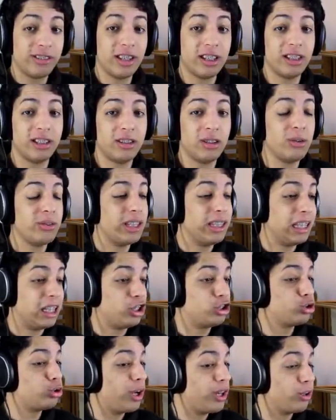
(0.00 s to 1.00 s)
I saw the dude in the
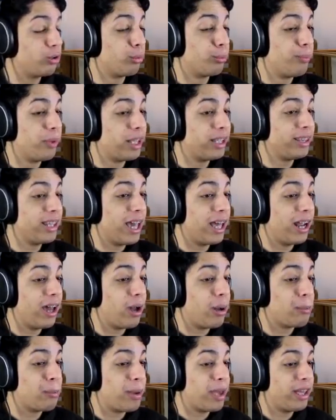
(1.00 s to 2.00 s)
trailer picking that
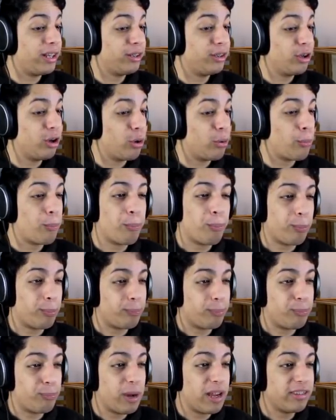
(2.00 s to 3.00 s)
up and, you know,
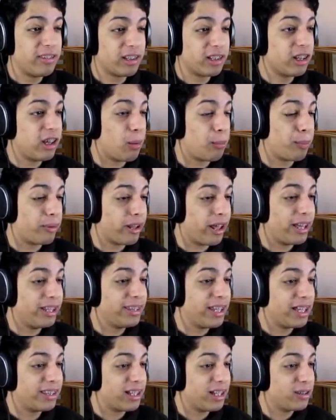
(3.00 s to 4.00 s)
basically applying
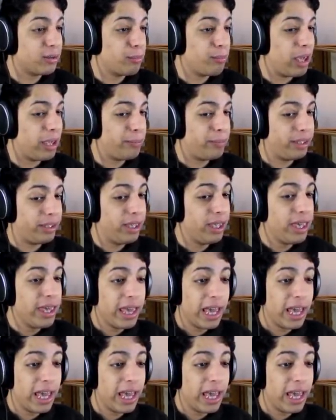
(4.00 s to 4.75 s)
that on the baby.